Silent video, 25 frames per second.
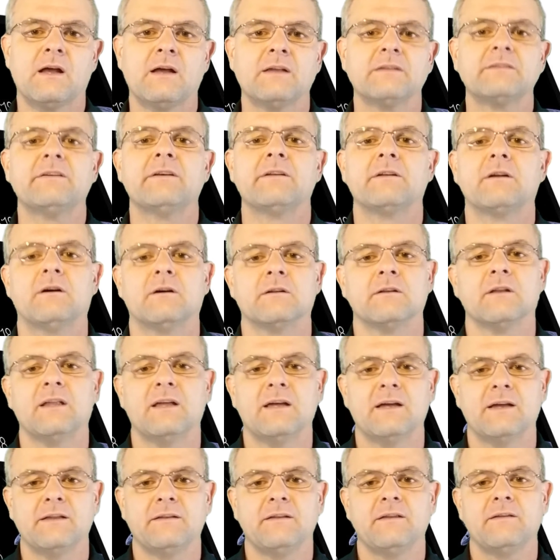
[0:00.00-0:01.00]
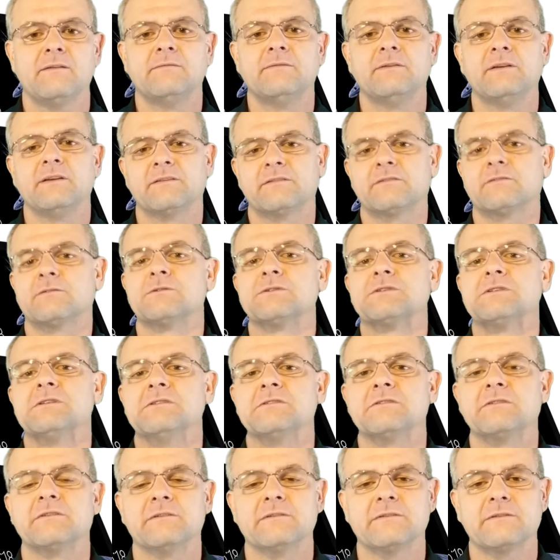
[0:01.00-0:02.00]
content online via
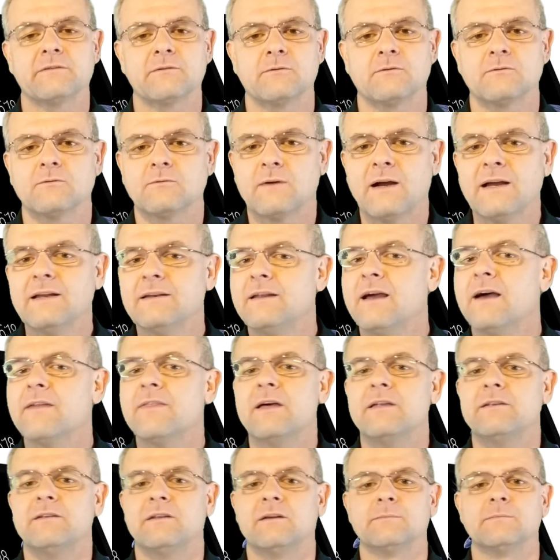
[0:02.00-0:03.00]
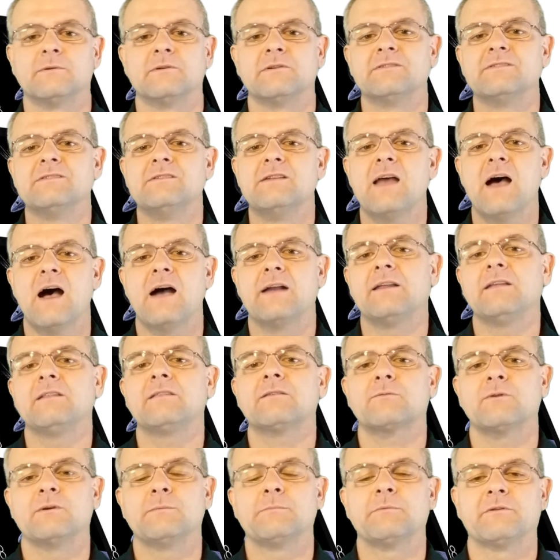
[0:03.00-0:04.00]
search engines, and right now that number is
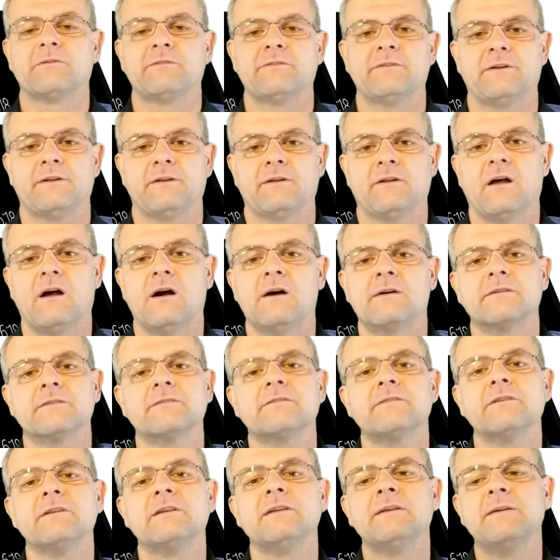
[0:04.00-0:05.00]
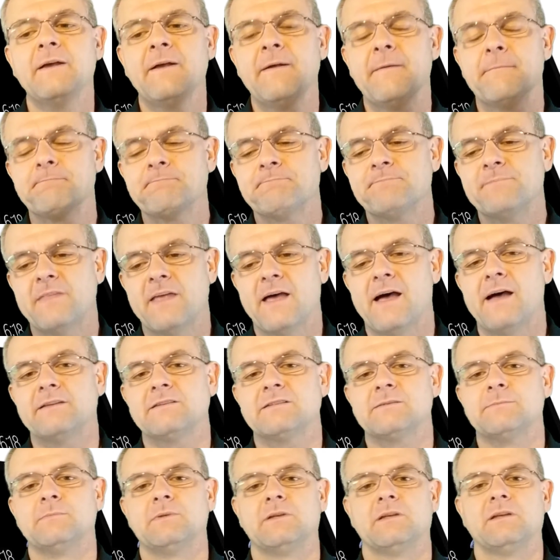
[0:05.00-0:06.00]
93%. And honestly,
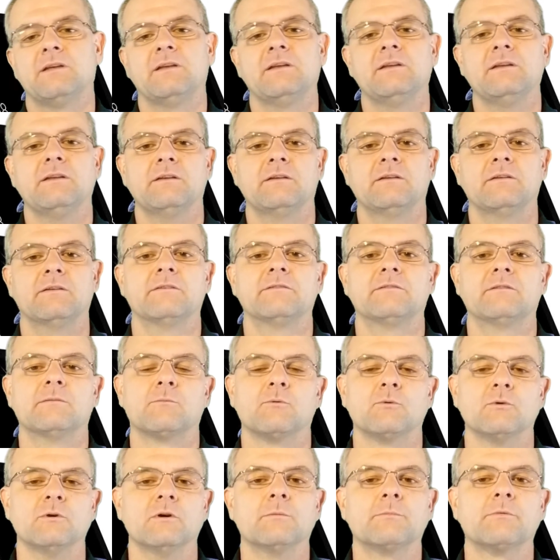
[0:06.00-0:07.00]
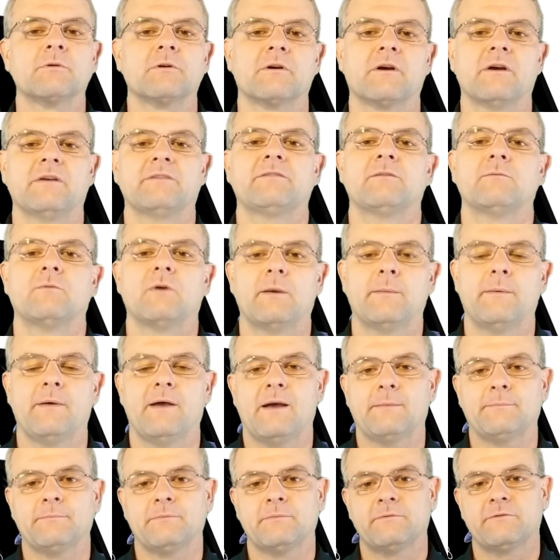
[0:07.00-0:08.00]
that to me is the real progressive
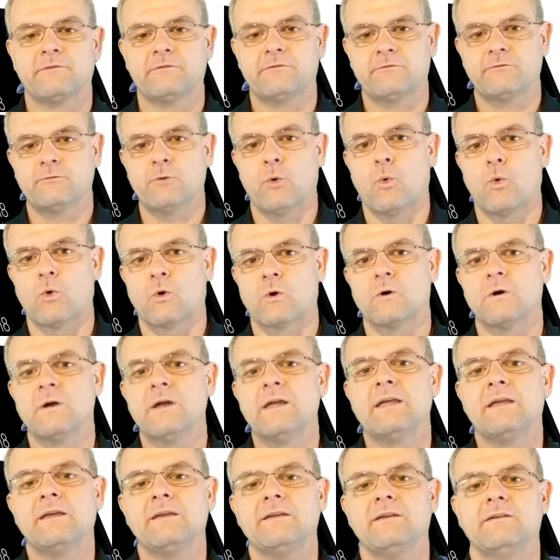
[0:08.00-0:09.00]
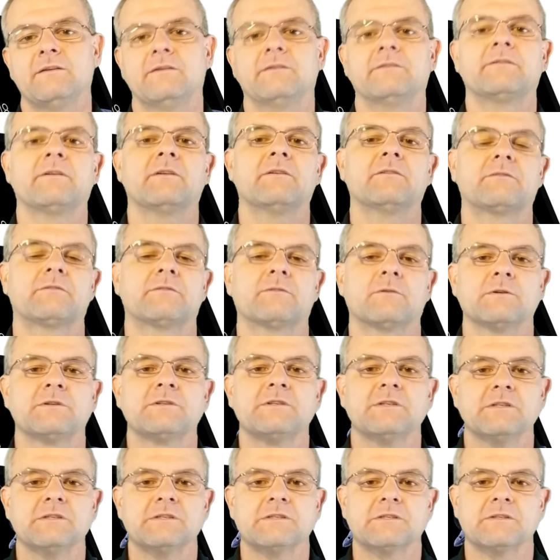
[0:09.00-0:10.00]
web app store, is
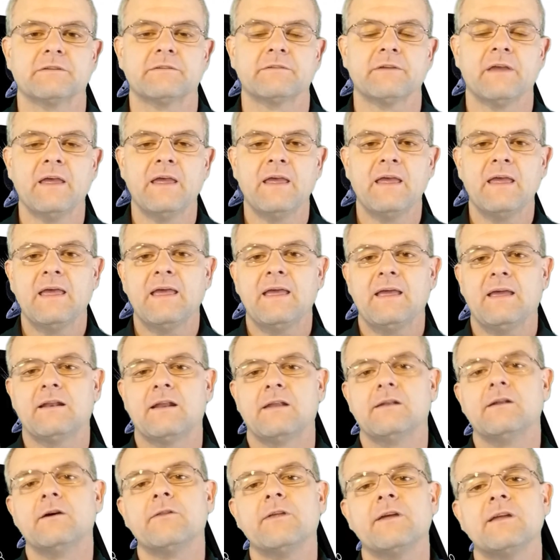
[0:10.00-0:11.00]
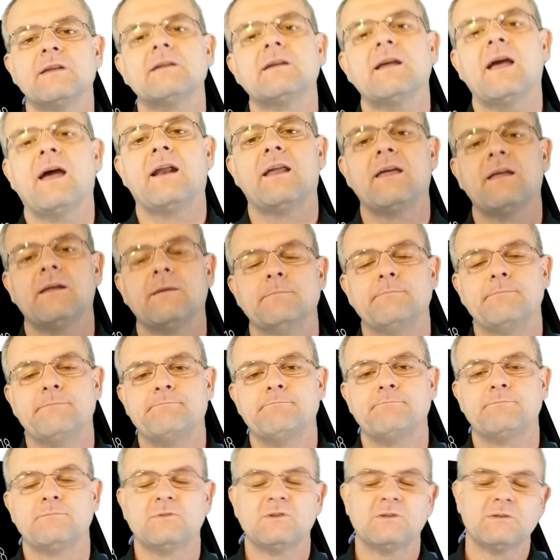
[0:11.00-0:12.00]
search engines. And I know they kind of
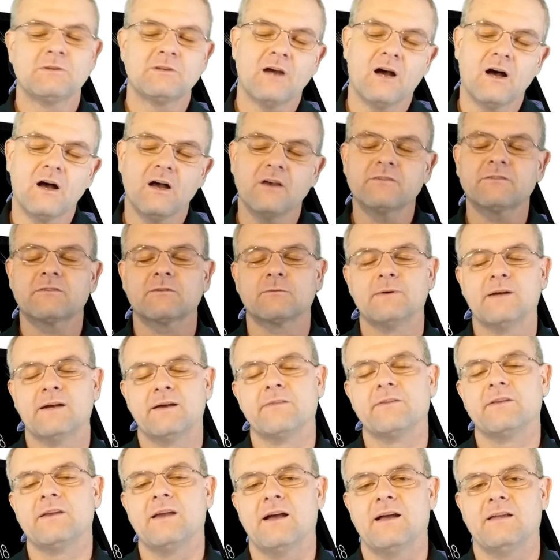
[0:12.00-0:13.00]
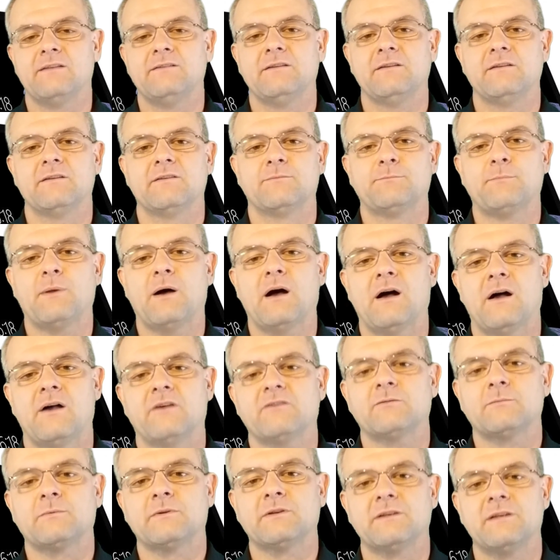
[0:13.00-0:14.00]
had tossed around the idea of
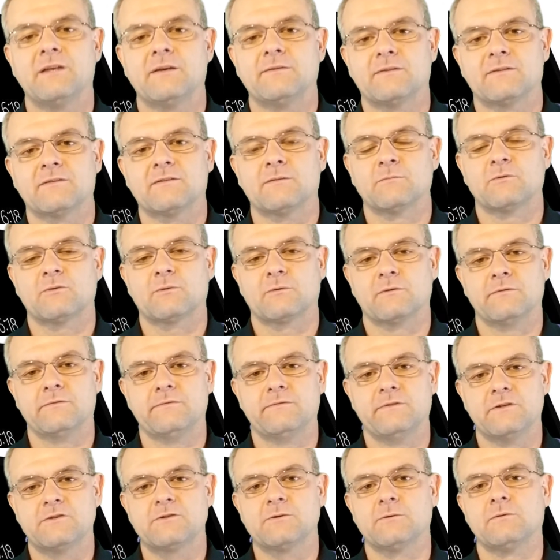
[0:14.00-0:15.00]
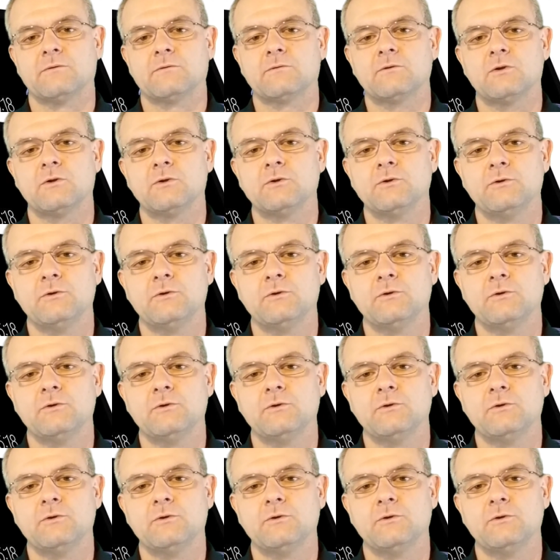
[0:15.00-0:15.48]
possibly giving some sort of visual